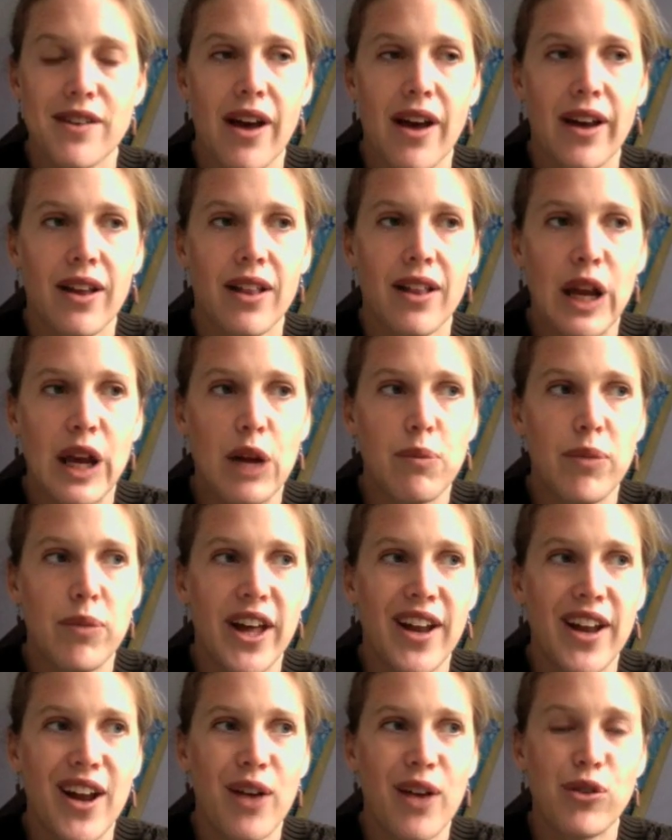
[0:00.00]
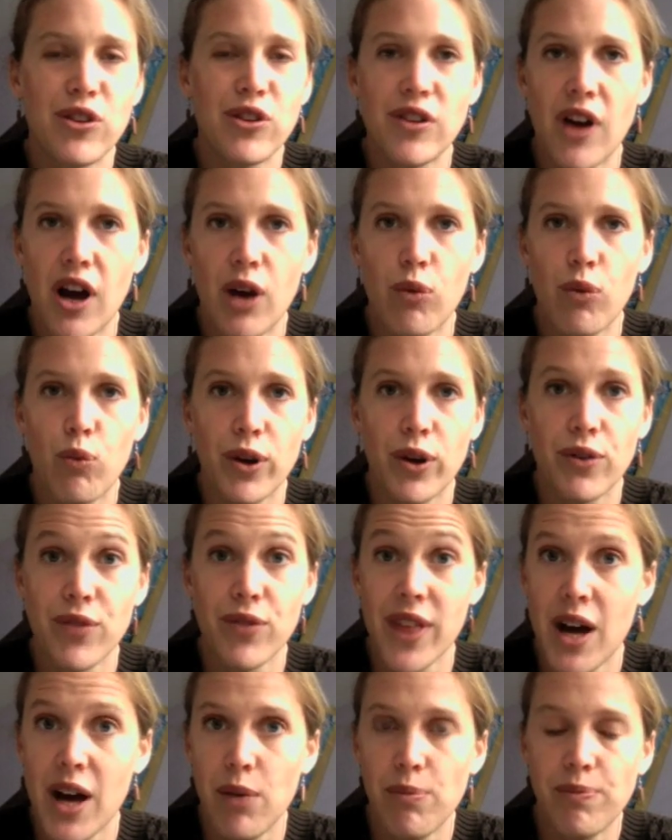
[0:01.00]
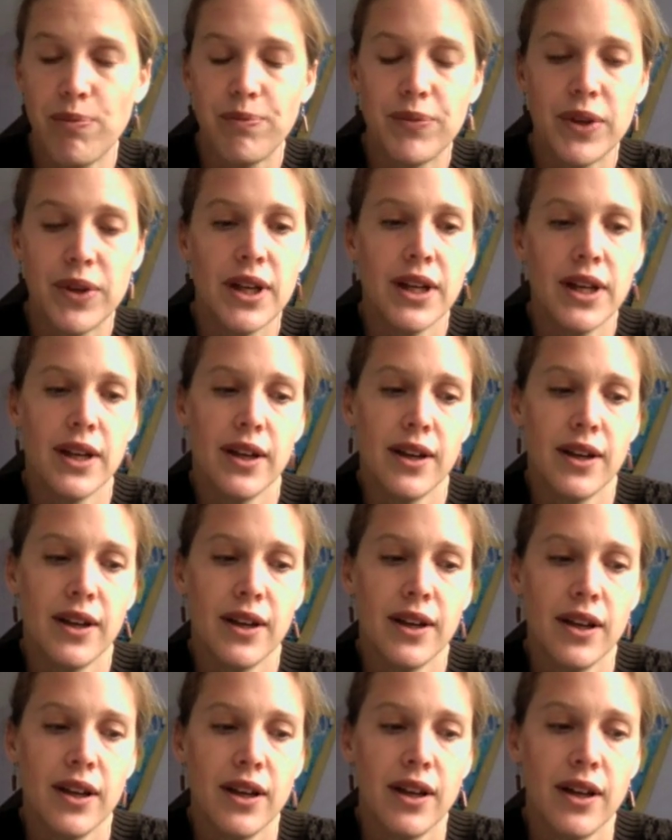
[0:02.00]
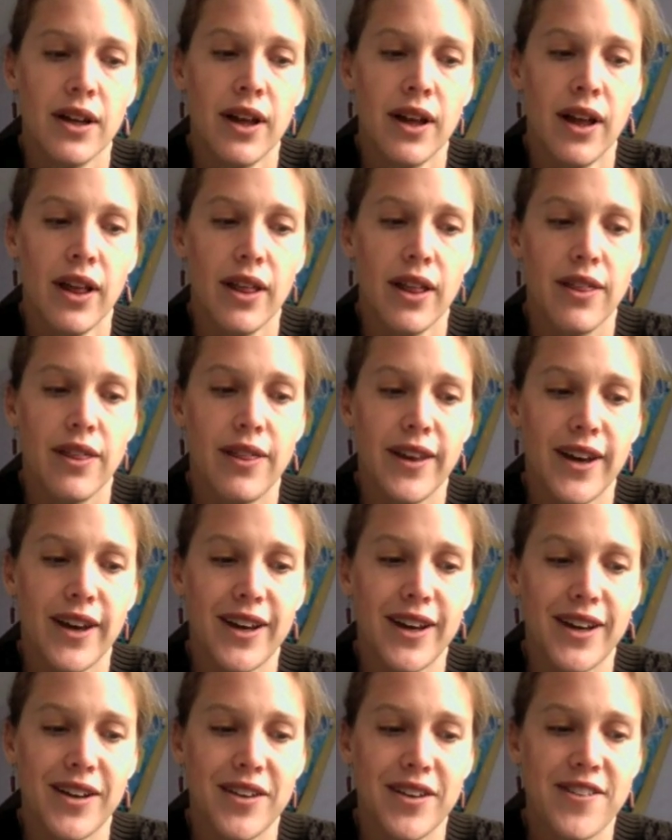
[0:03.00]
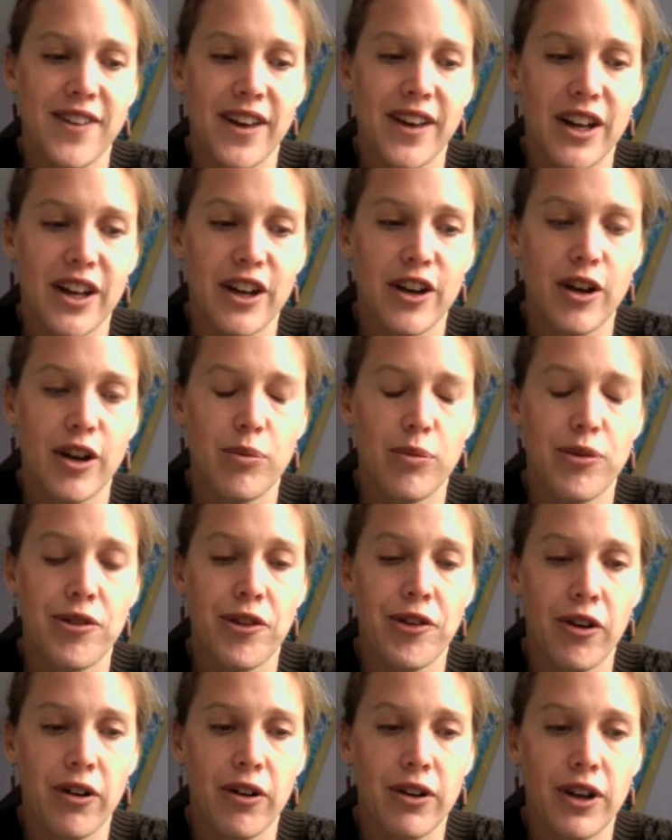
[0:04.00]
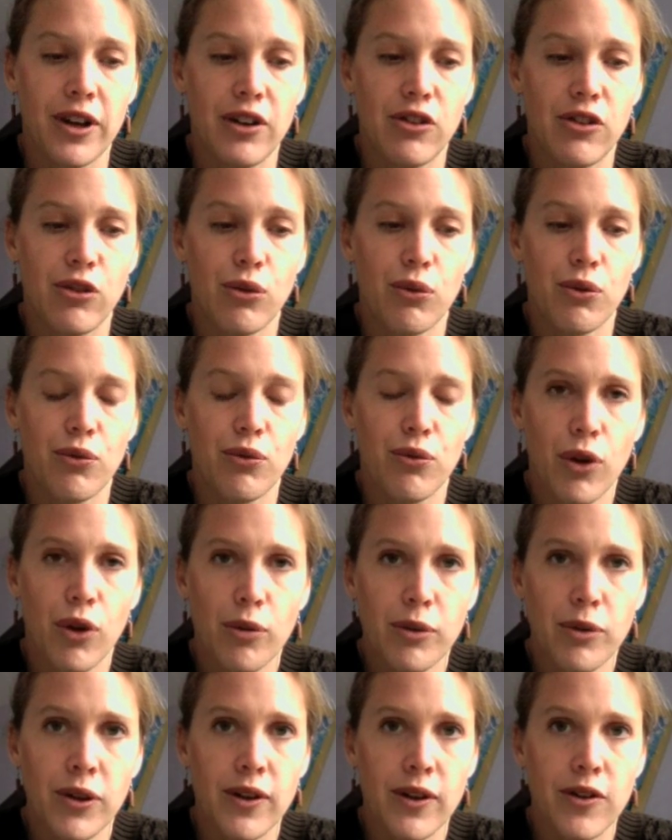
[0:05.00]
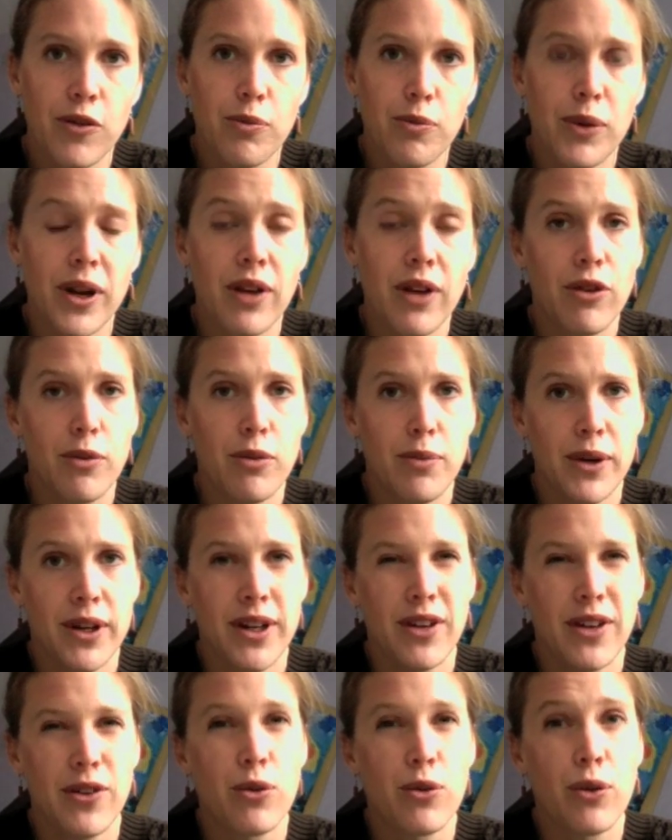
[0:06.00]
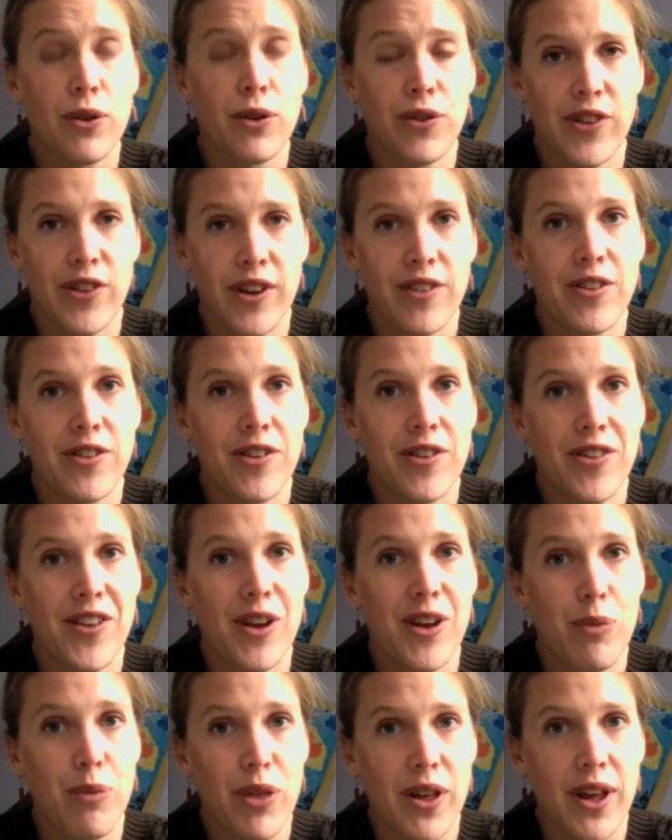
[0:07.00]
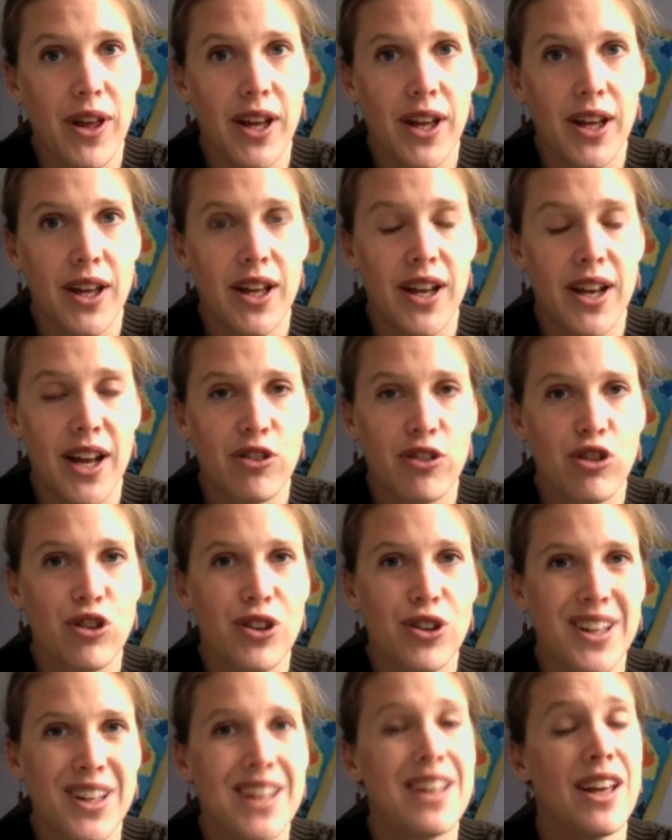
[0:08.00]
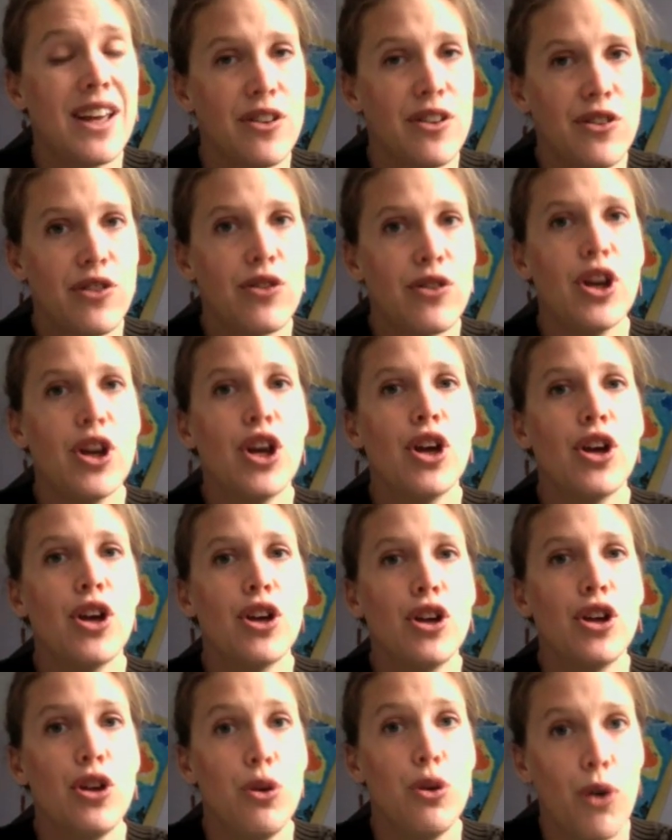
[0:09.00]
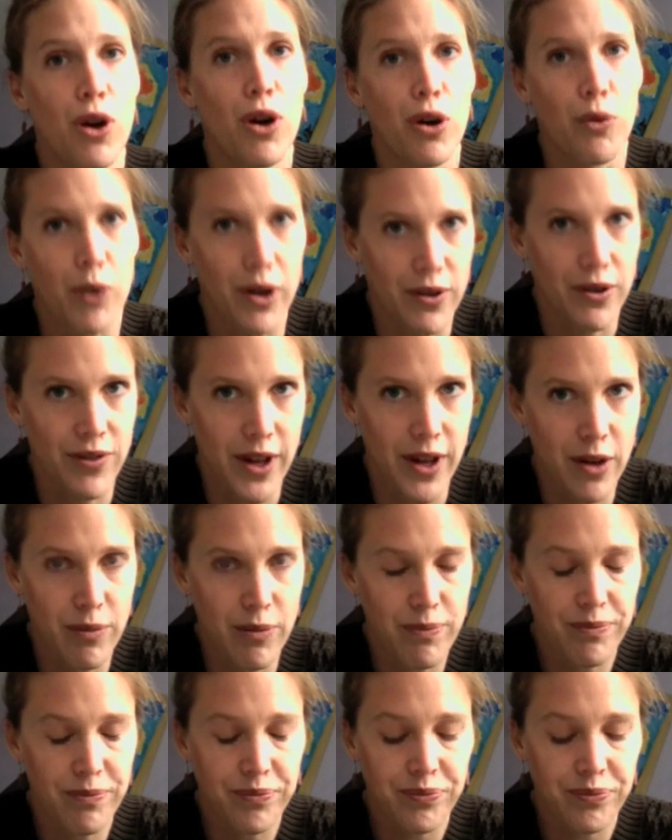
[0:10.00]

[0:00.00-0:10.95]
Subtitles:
I claimed that I was not one of them. They said, I'm sorry to inform you this, but everybody sort of says the same thing. And actually, yes, you are one of them.